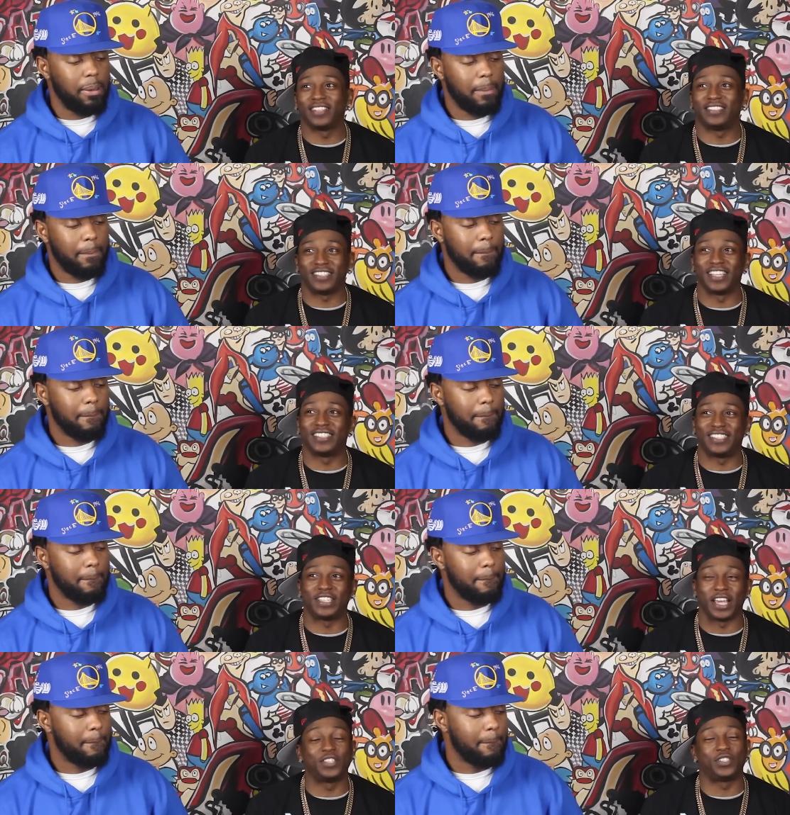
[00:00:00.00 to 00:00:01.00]
Speaker 1: it's
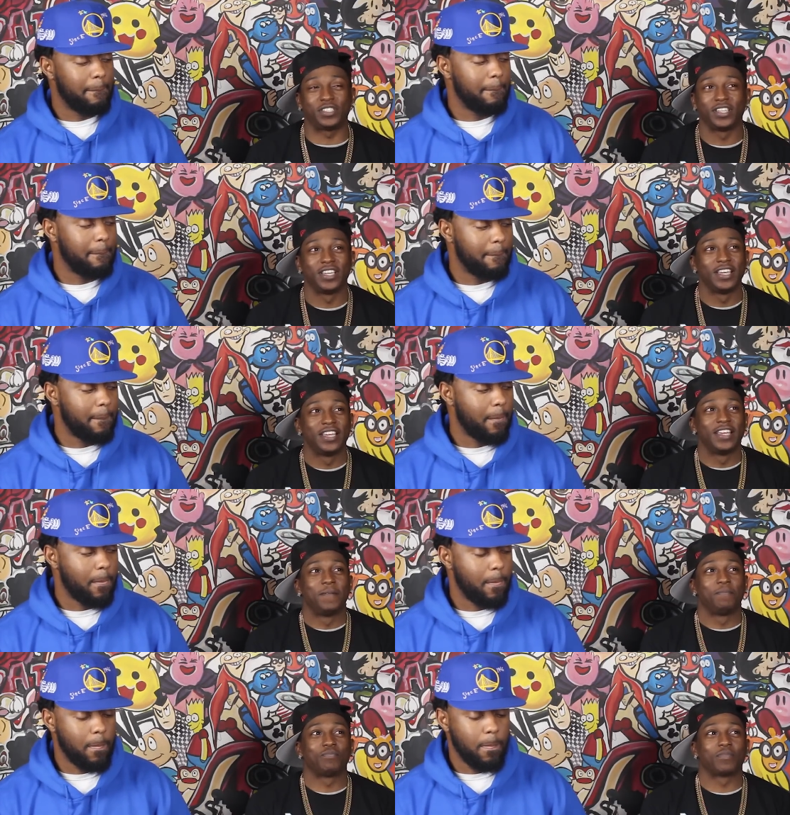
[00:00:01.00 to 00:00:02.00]
it's it's.
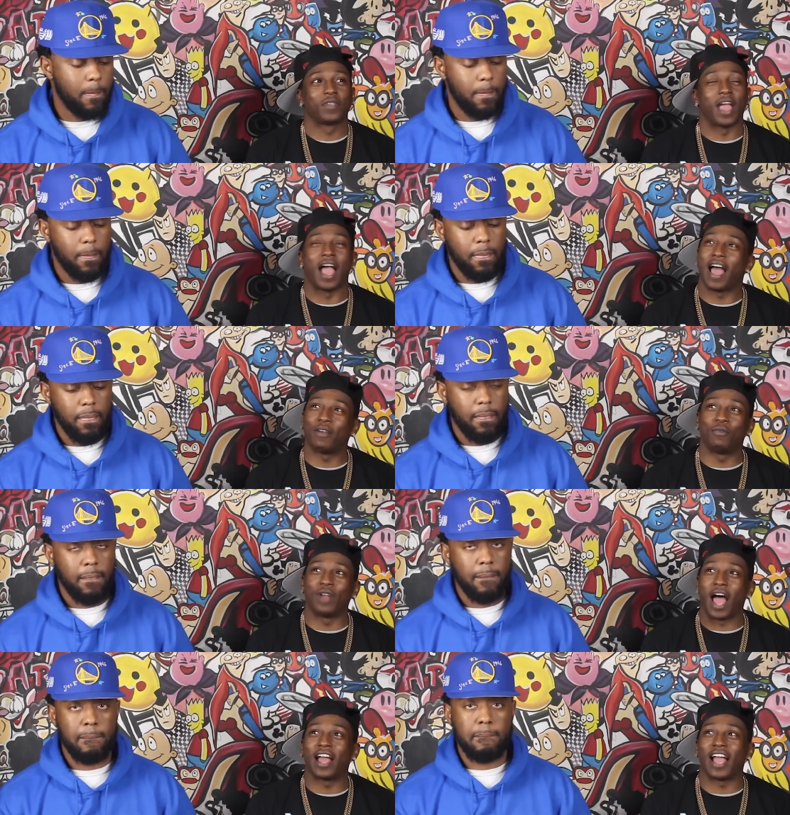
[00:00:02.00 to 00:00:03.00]
I
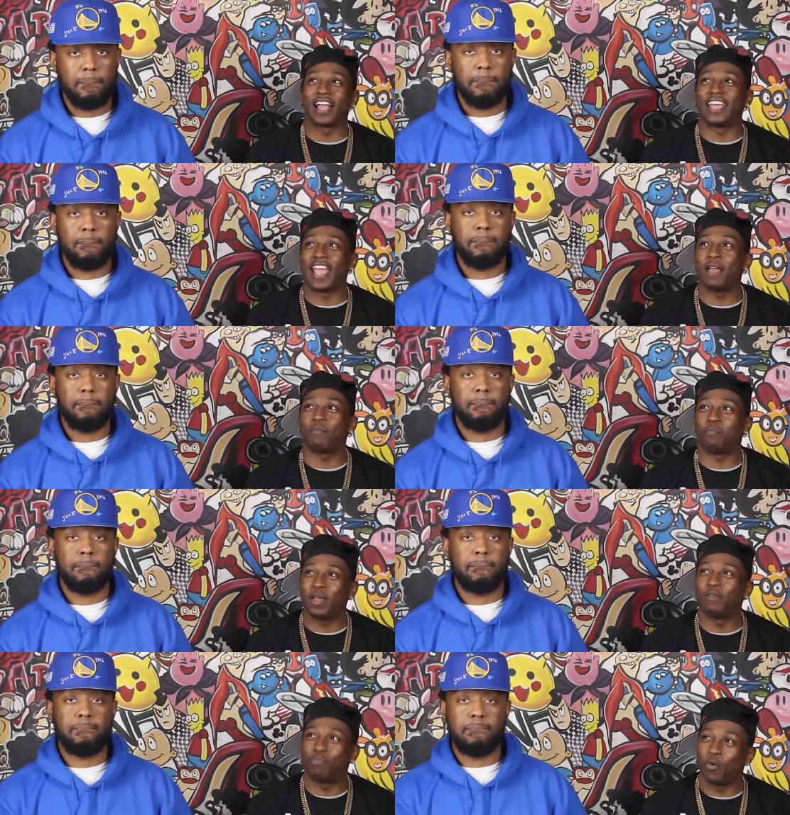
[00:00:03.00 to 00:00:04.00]
don't. I, I can't
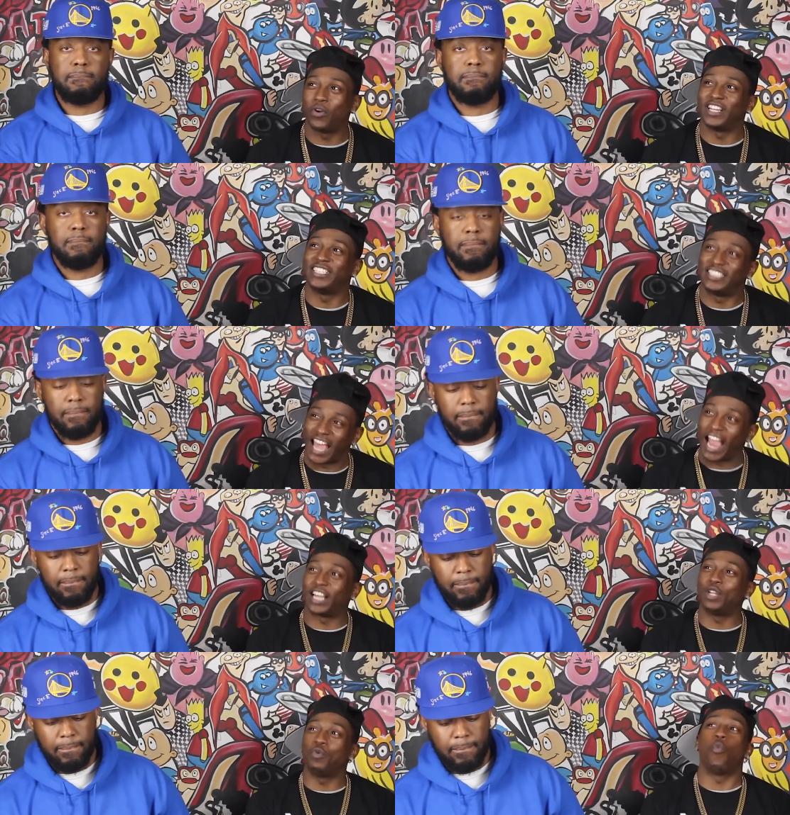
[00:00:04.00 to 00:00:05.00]
pinpoint
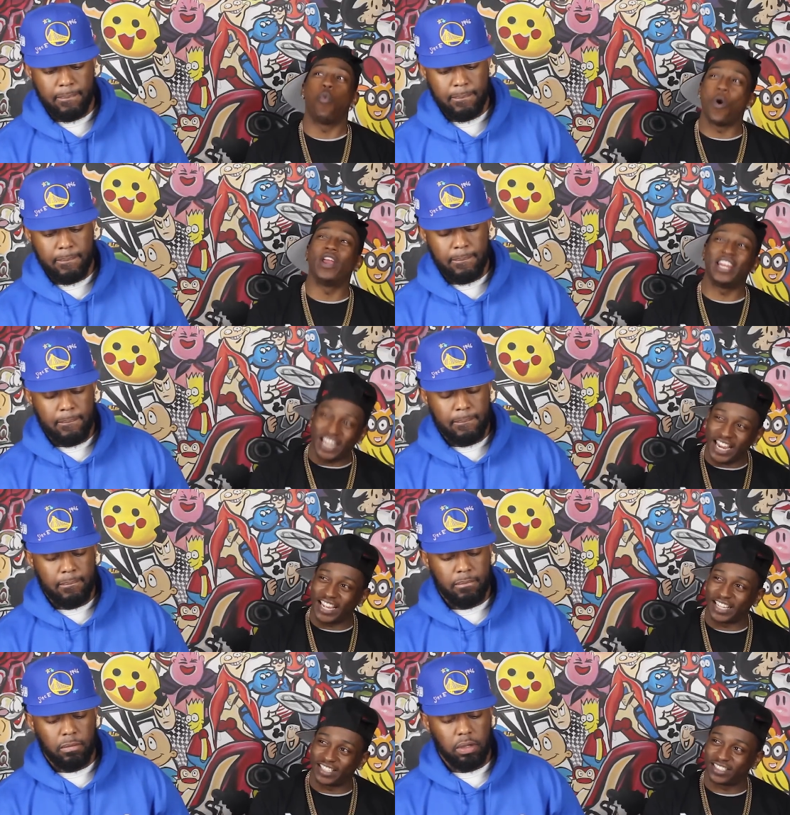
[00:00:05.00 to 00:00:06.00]
exactly what it
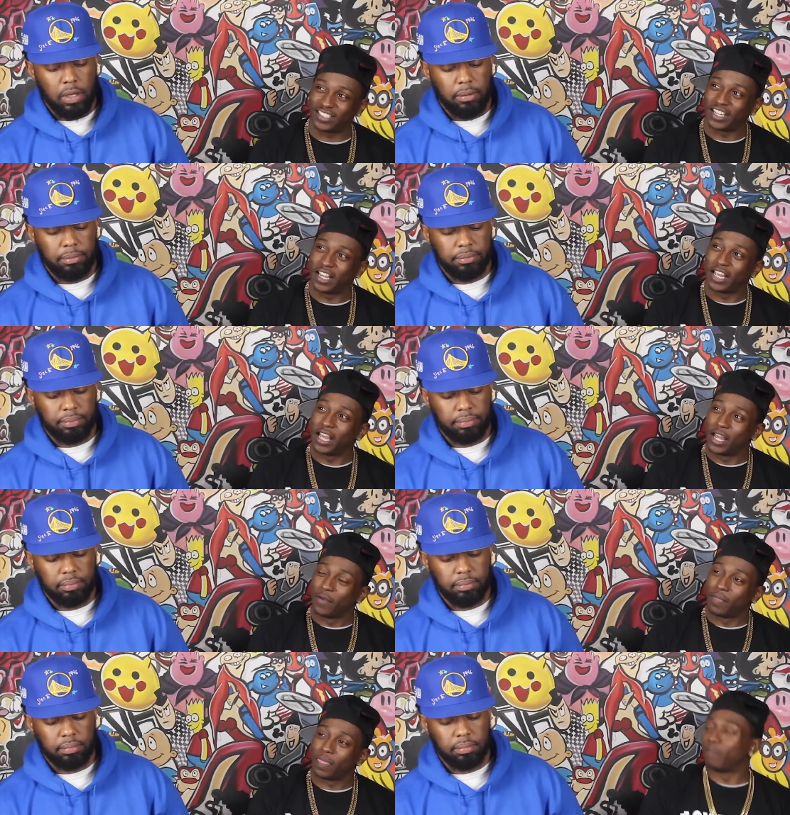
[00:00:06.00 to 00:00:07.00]
is. Yeah.
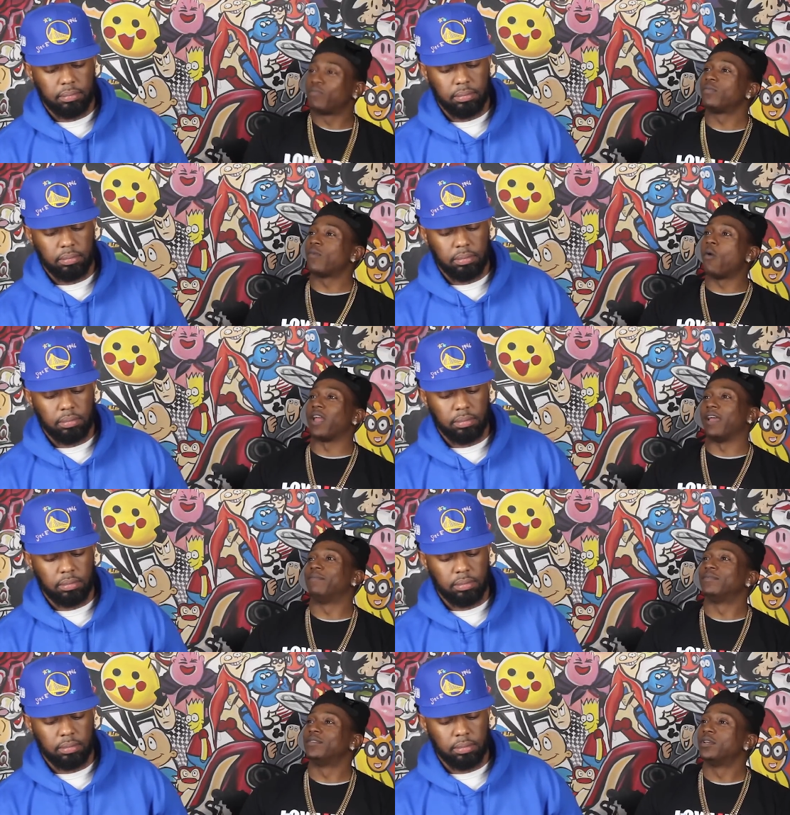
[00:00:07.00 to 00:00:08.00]

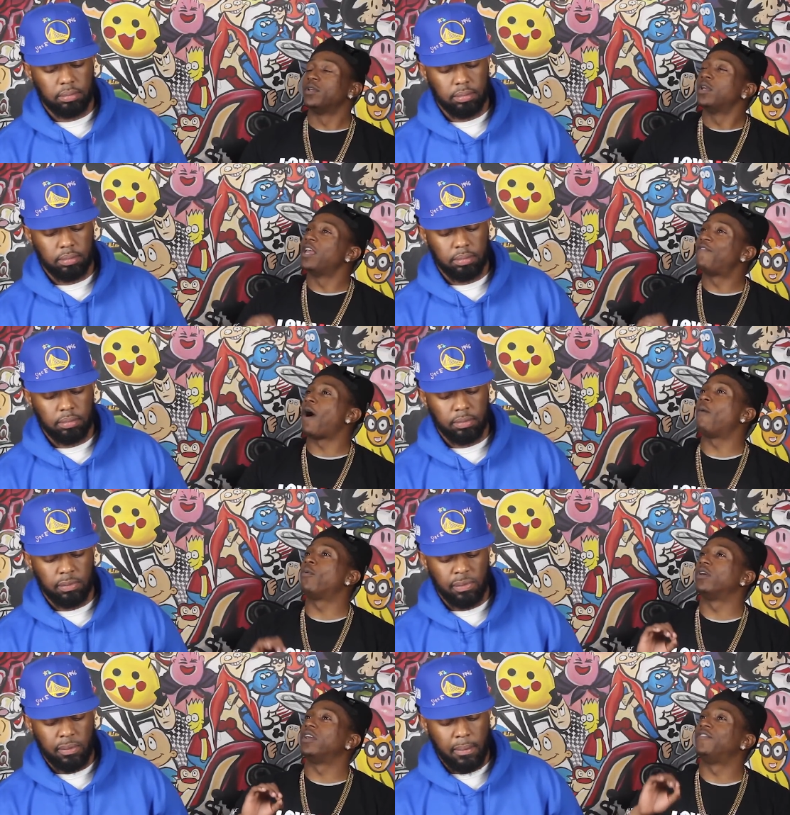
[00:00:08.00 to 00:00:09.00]
Okay if I
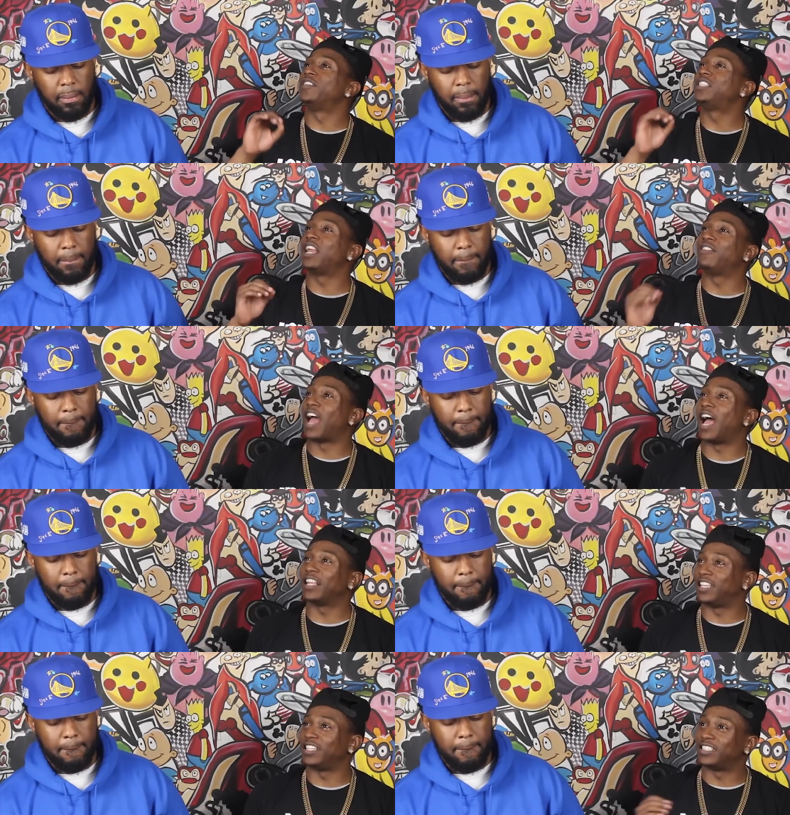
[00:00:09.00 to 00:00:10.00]
were, if it's not even a
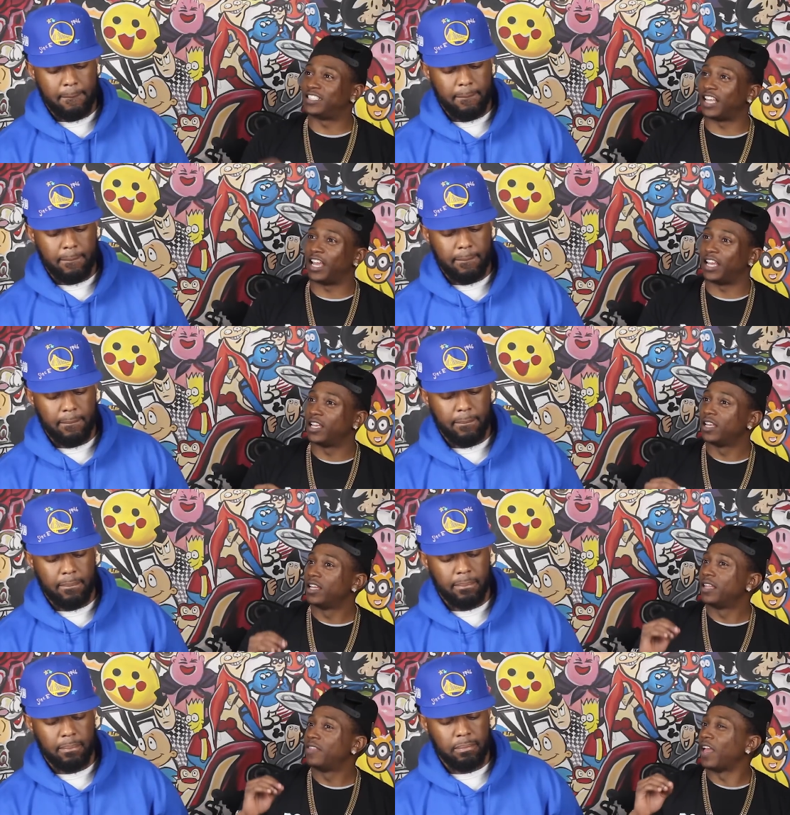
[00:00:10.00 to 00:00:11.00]
hot take to say
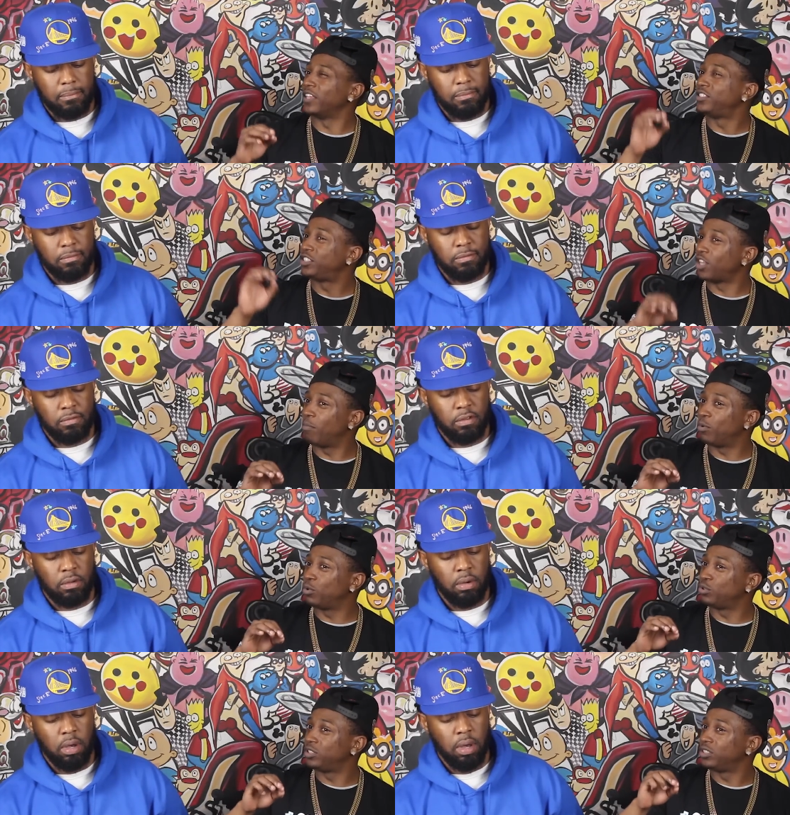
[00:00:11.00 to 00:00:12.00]
that
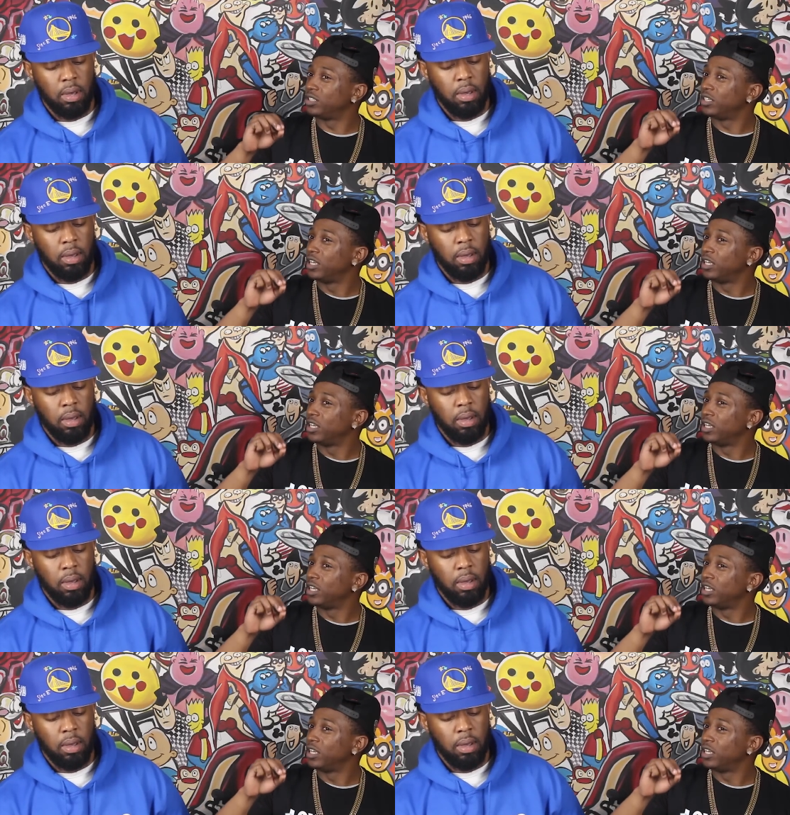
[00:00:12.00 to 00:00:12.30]
Stumbles